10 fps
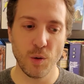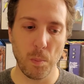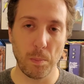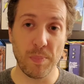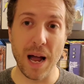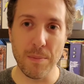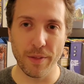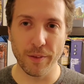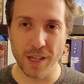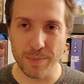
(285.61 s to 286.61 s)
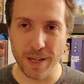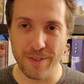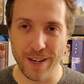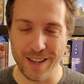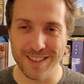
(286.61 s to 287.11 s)
bi-monthly update
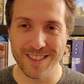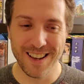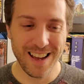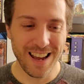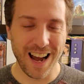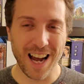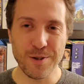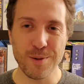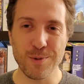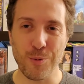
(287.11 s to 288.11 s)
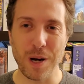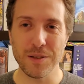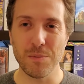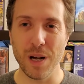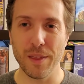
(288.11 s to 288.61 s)
videos. I do them twice a
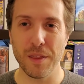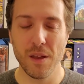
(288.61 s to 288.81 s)
month.